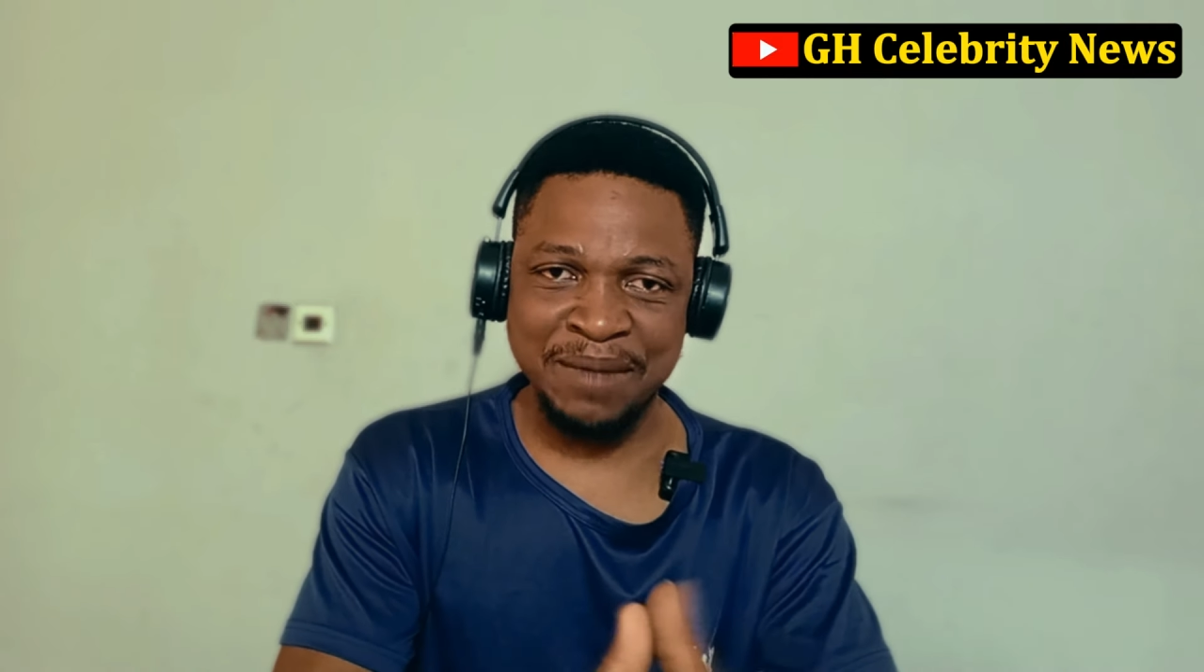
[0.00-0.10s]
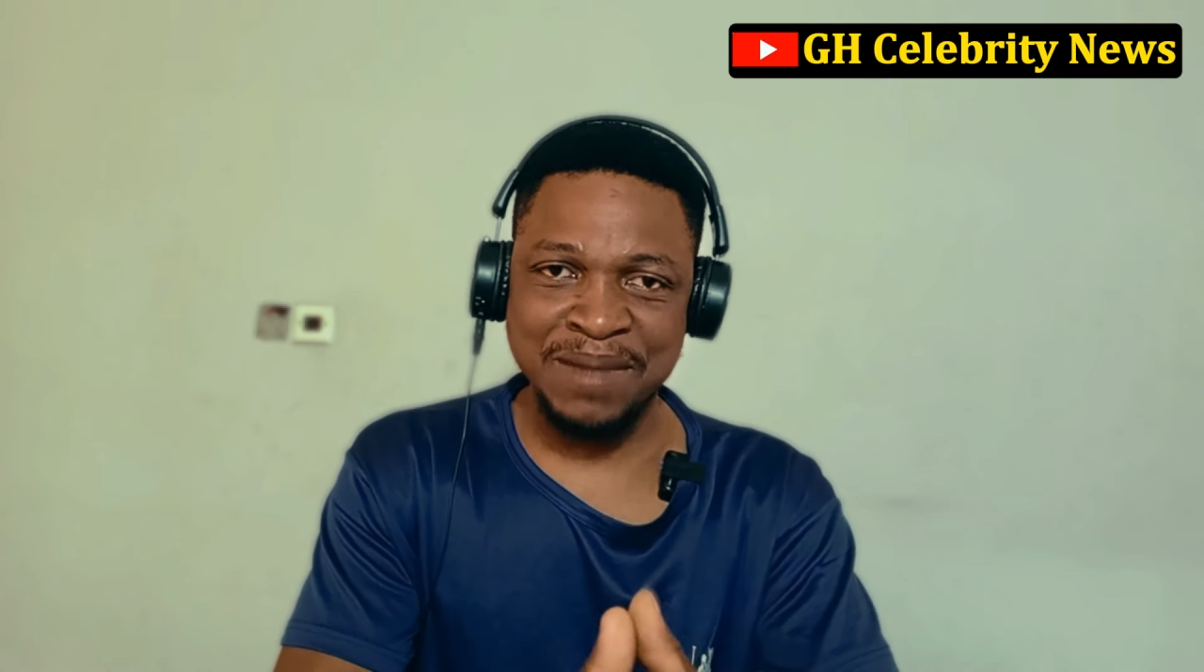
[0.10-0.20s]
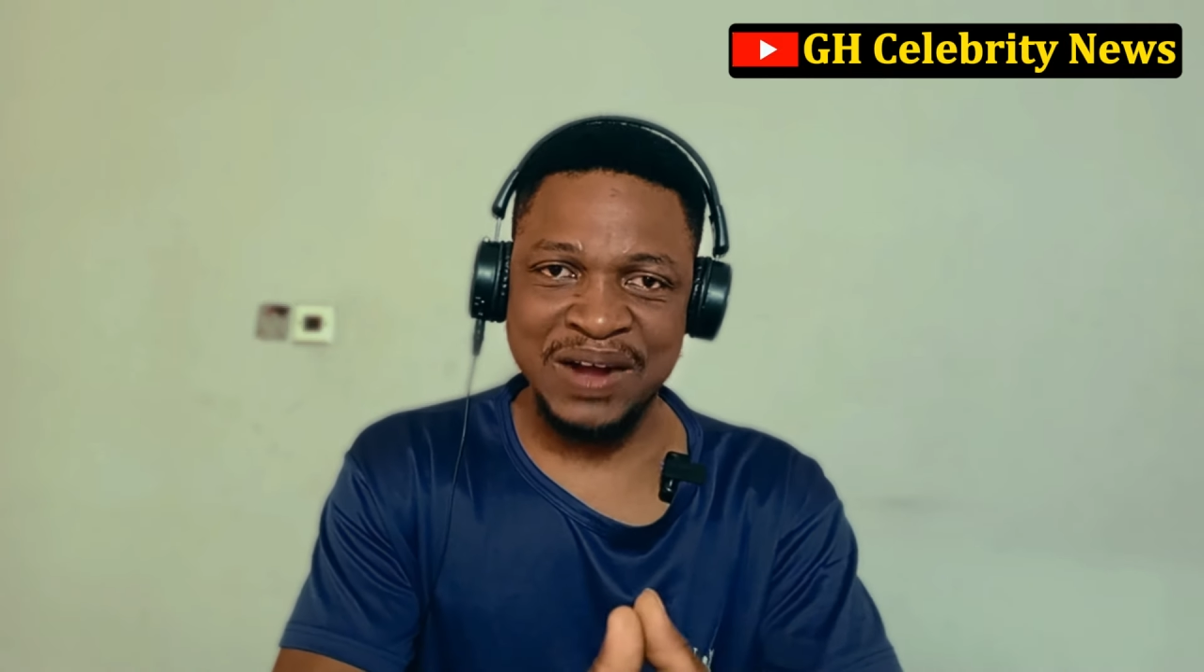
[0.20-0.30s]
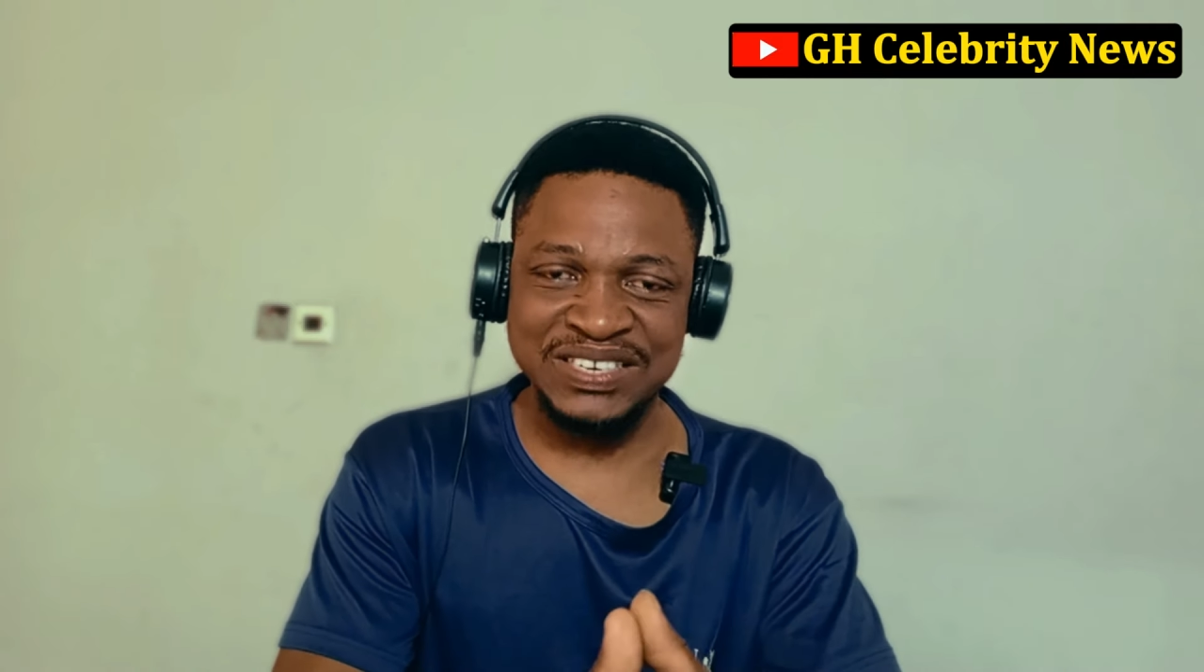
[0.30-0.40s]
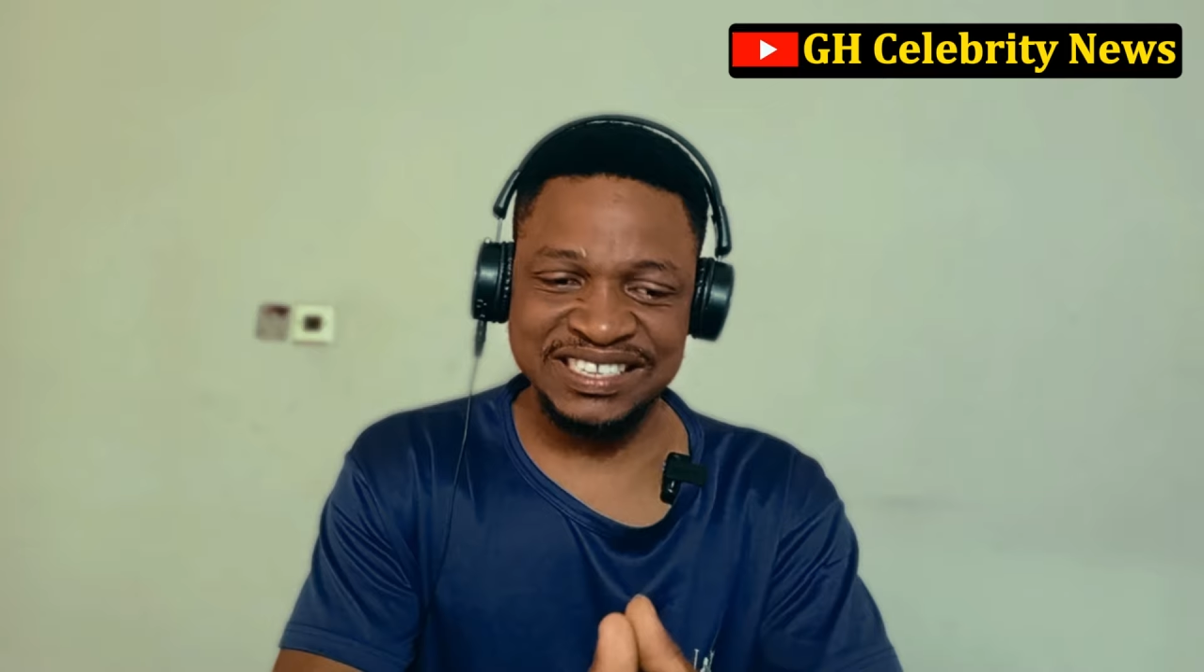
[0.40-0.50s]

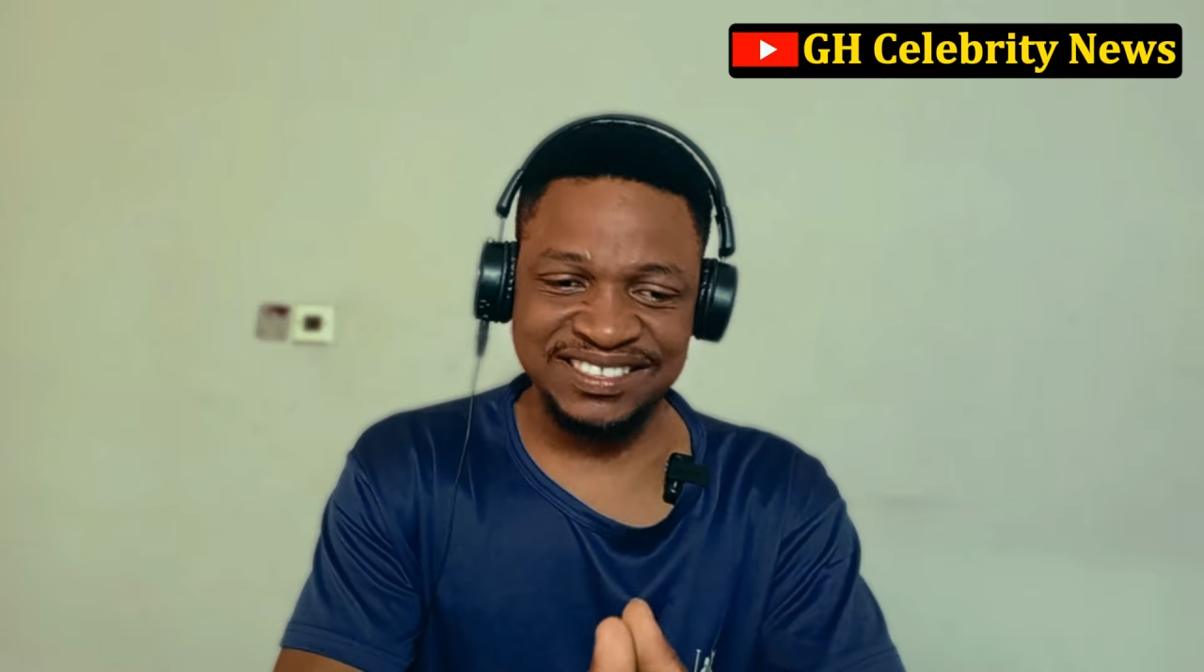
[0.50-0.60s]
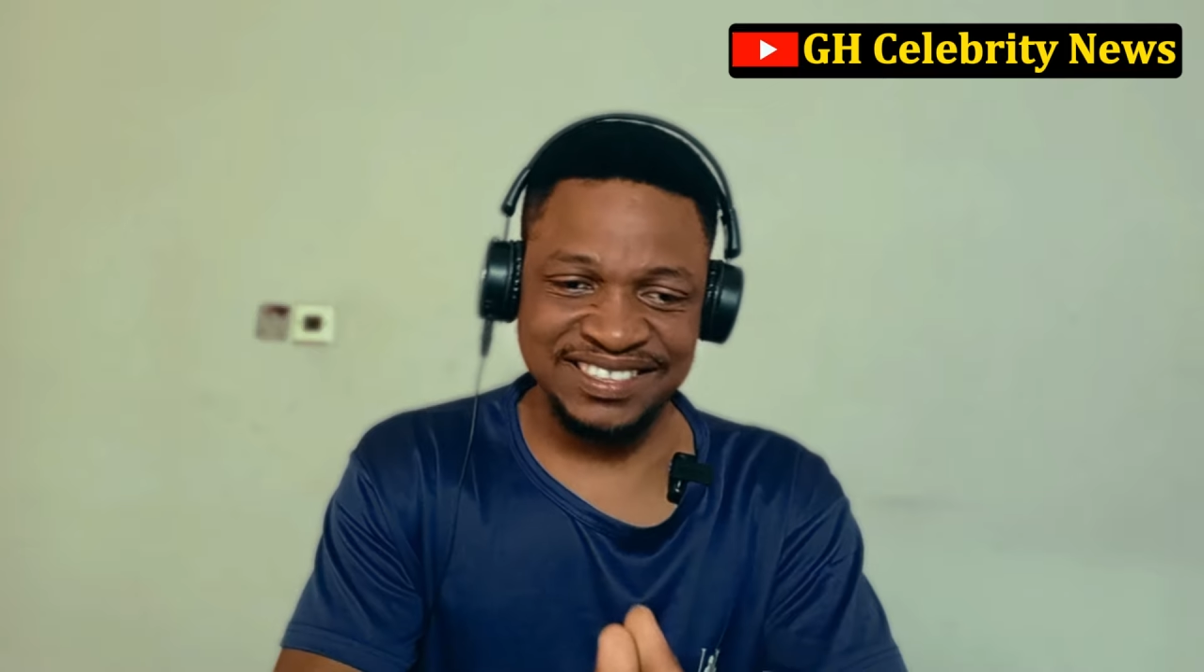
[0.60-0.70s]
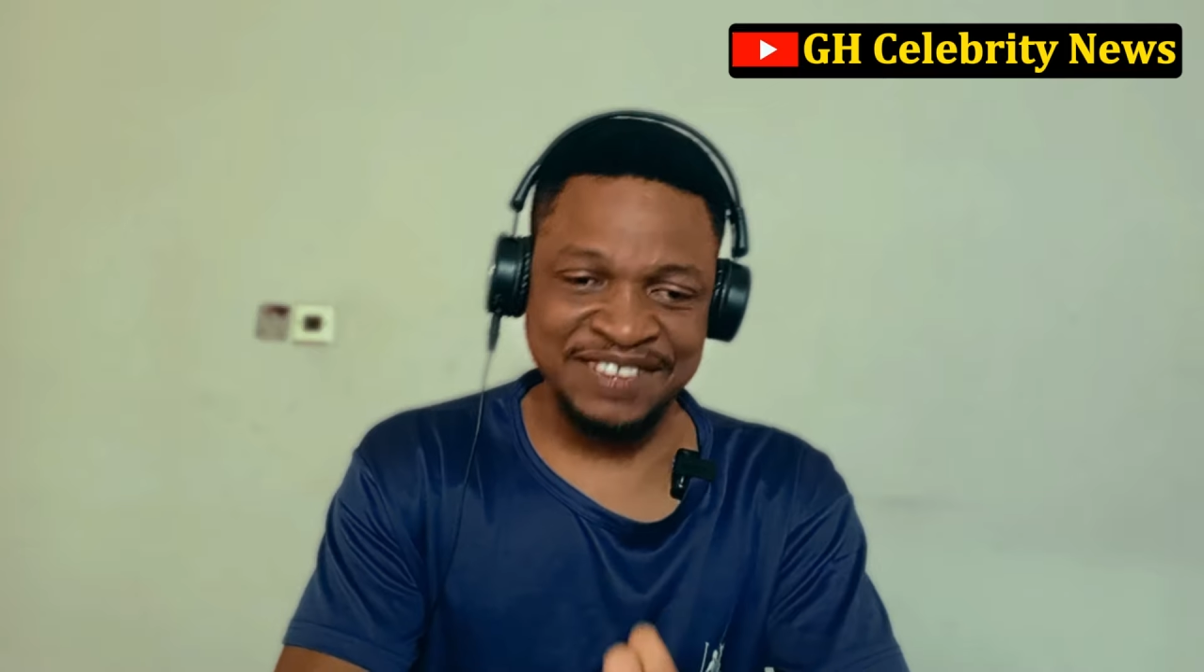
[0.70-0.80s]
about this?